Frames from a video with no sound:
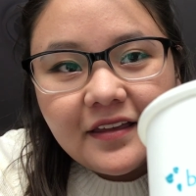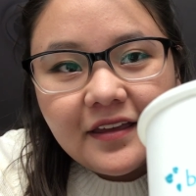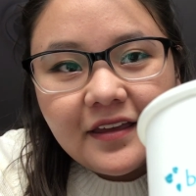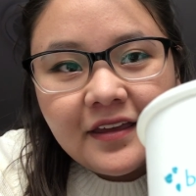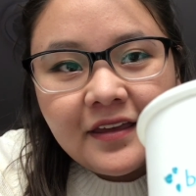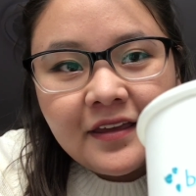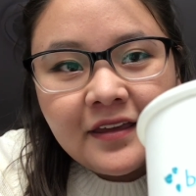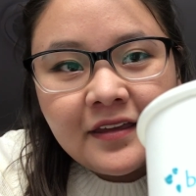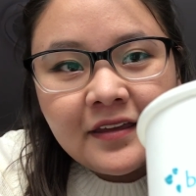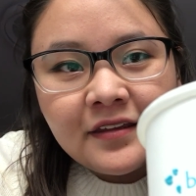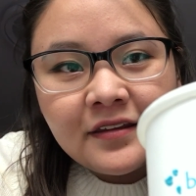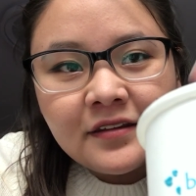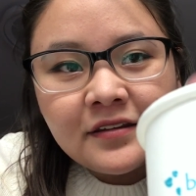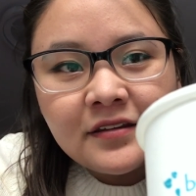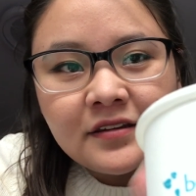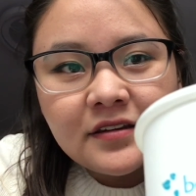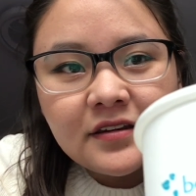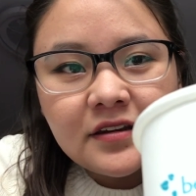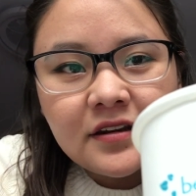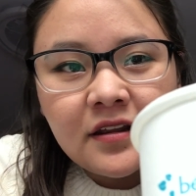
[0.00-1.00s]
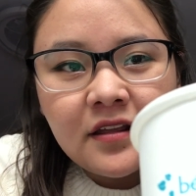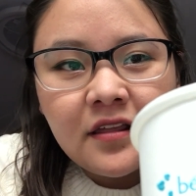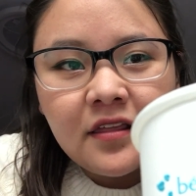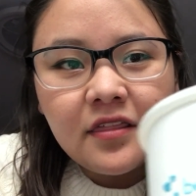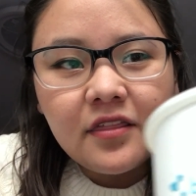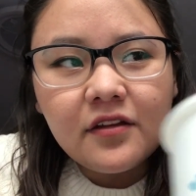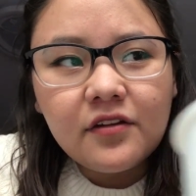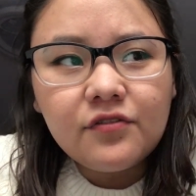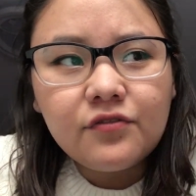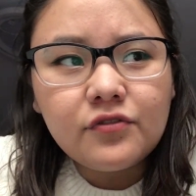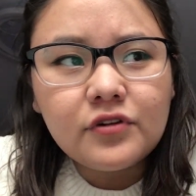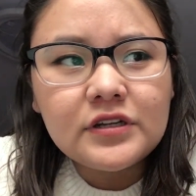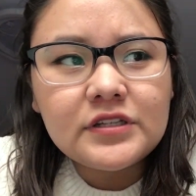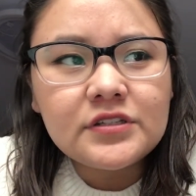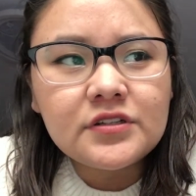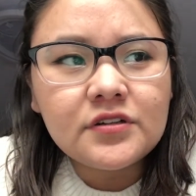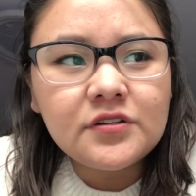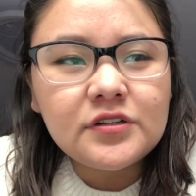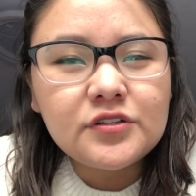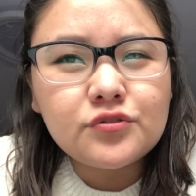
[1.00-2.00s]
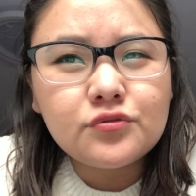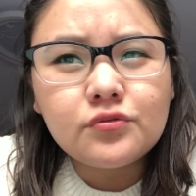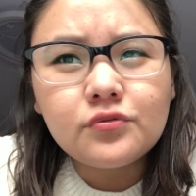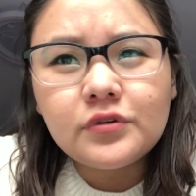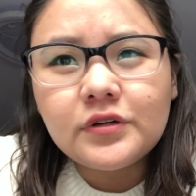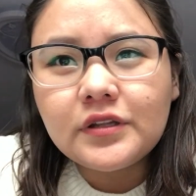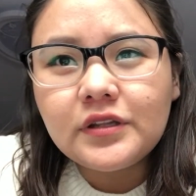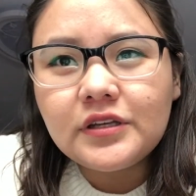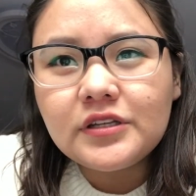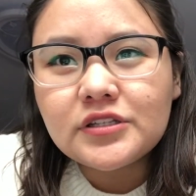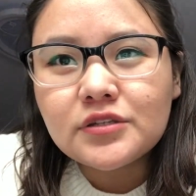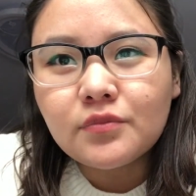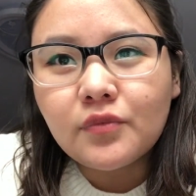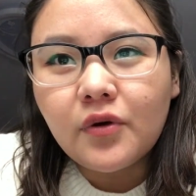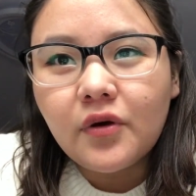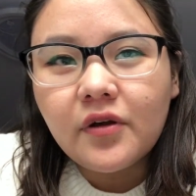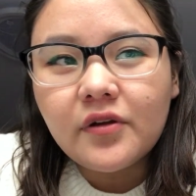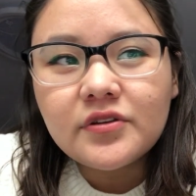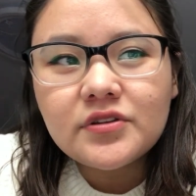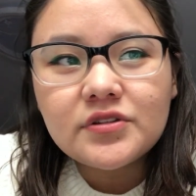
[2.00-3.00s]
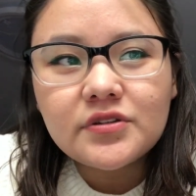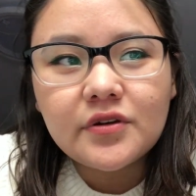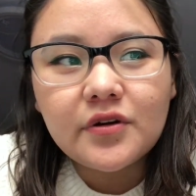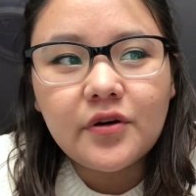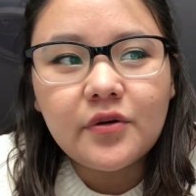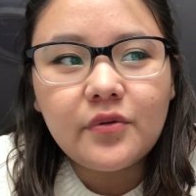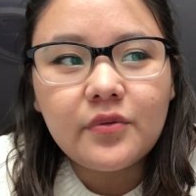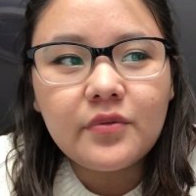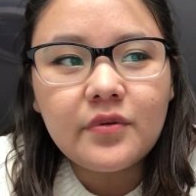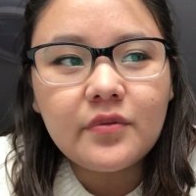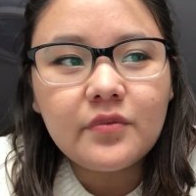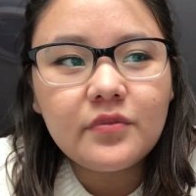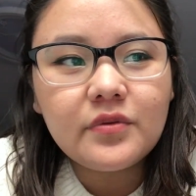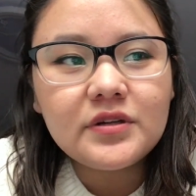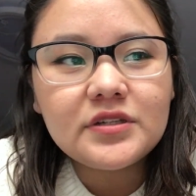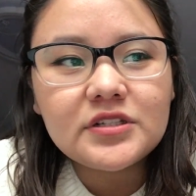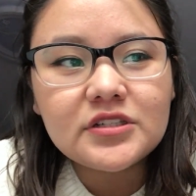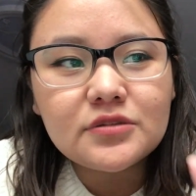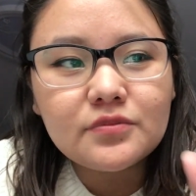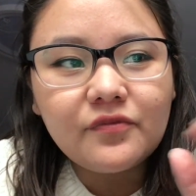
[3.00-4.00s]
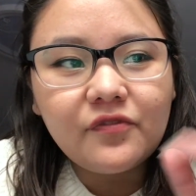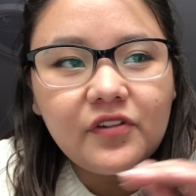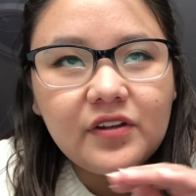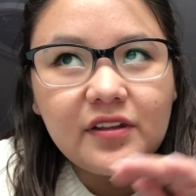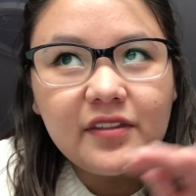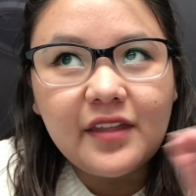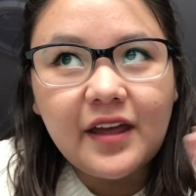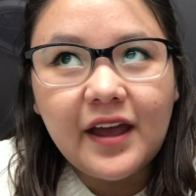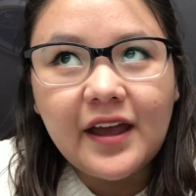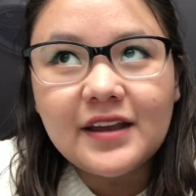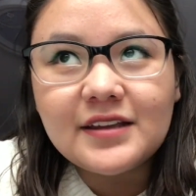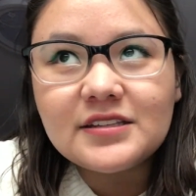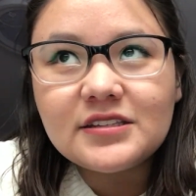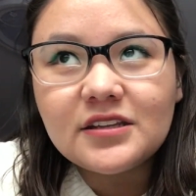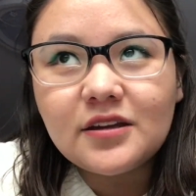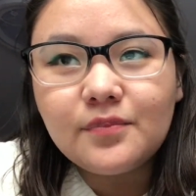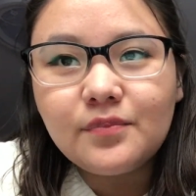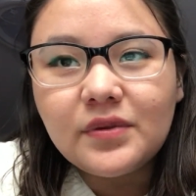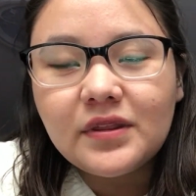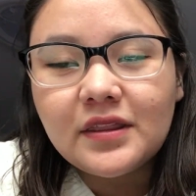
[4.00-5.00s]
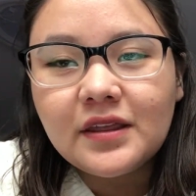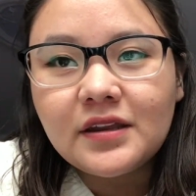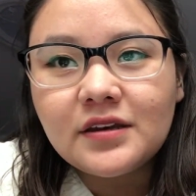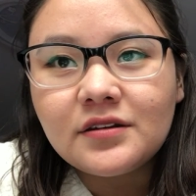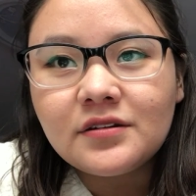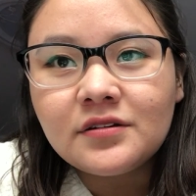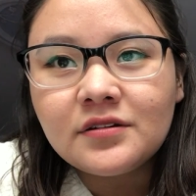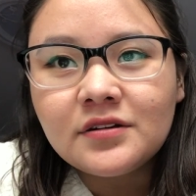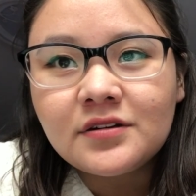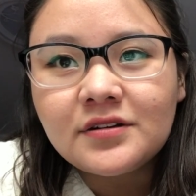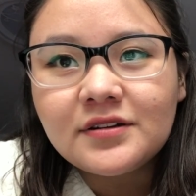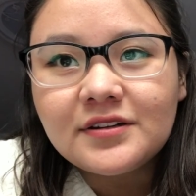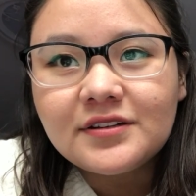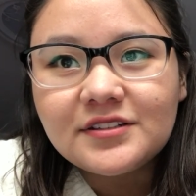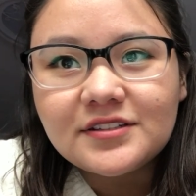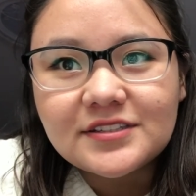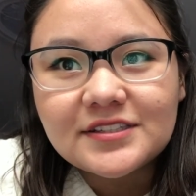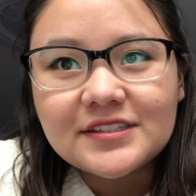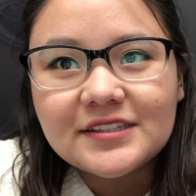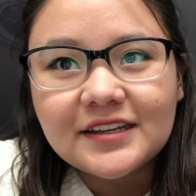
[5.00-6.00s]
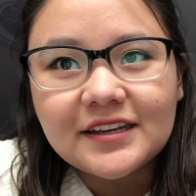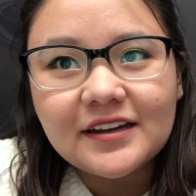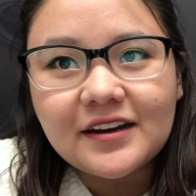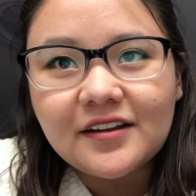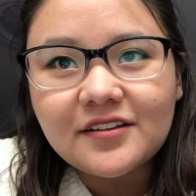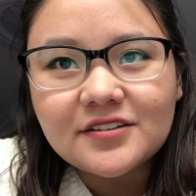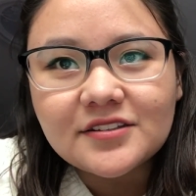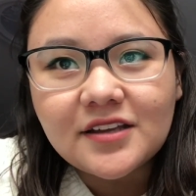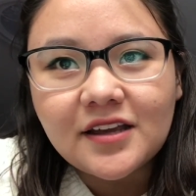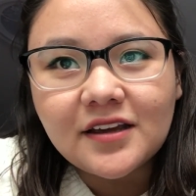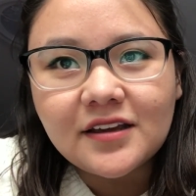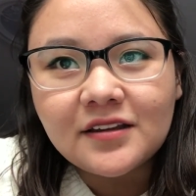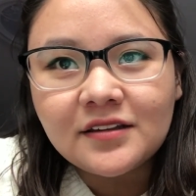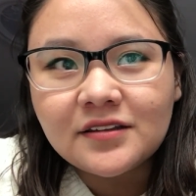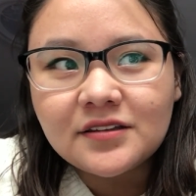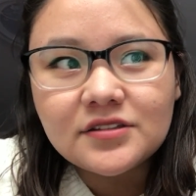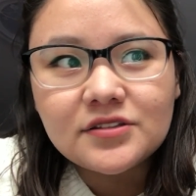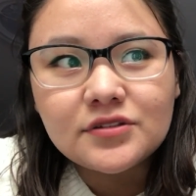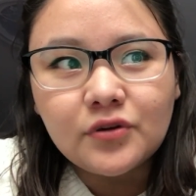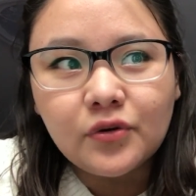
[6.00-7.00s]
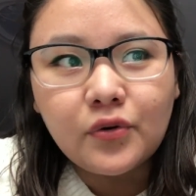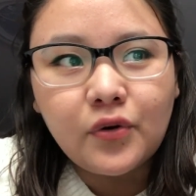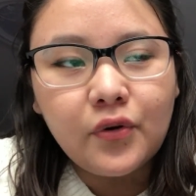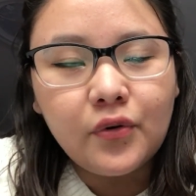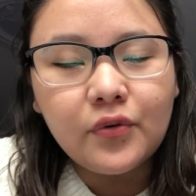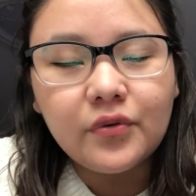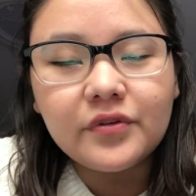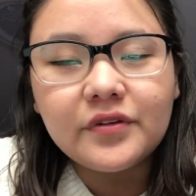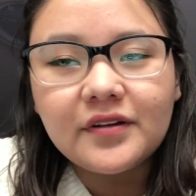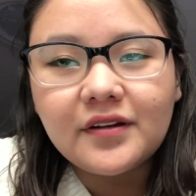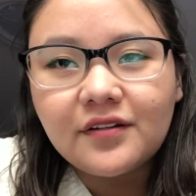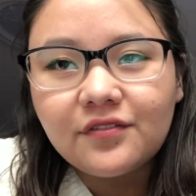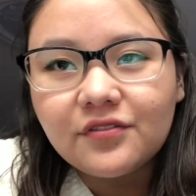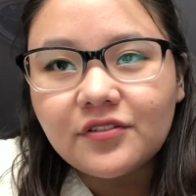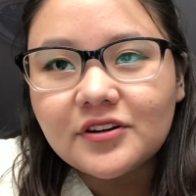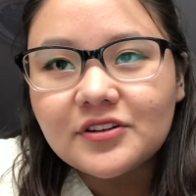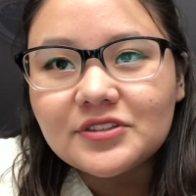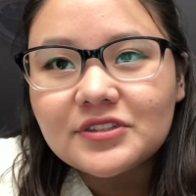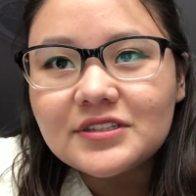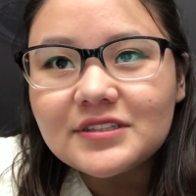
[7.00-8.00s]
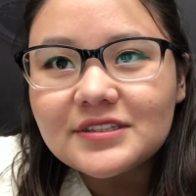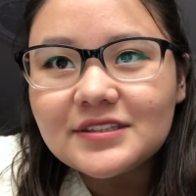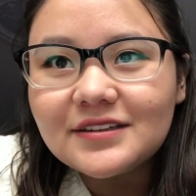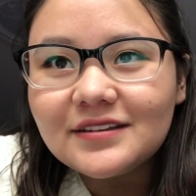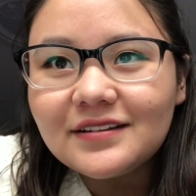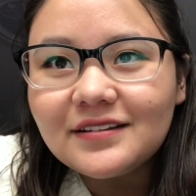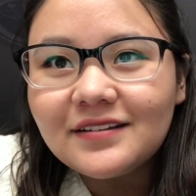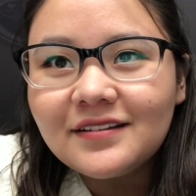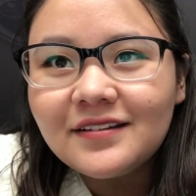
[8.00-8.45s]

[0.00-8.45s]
And their freezer is really small, so we just fill the ice up and then just stick it outside because it's so cold and it freezes it.